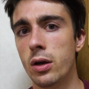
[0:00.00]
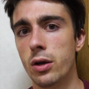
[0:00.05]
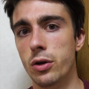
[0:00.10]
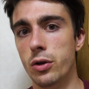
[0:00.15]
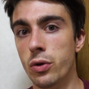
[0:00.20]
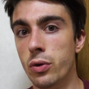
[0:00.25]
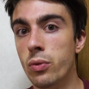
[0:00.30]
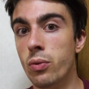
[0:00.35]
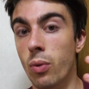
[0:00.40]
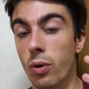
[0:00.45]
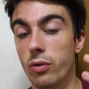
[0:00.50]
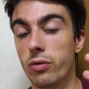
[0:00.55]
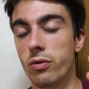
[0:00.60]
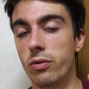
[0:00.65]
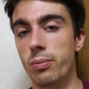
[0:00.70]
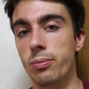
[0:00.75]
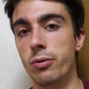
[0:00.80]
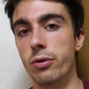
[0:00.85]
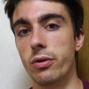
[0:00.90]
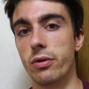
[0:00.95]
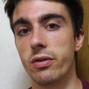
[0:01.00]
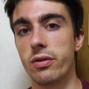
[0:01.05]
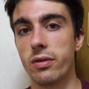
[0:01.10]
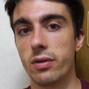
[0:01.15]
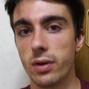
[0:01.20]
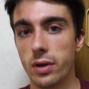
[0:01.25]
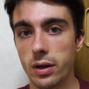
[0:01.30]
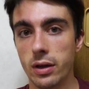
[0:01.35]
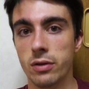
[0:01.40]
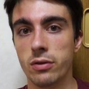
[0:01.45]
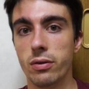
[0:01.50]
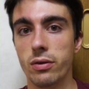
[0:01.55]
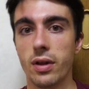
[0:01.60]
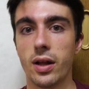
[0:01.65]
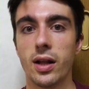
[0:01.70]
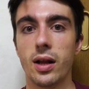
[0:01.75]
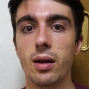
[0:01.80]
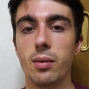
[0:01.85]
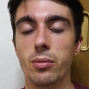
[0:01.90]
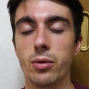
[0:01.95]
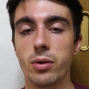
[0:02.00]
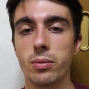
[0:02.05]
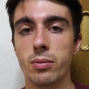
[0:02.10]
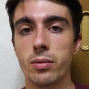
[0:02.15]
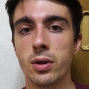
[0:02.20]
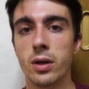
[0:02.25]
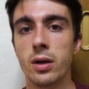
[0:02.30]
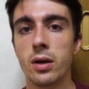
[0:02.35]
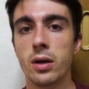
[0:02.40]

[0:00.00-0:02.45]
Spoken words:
you want to put into that album.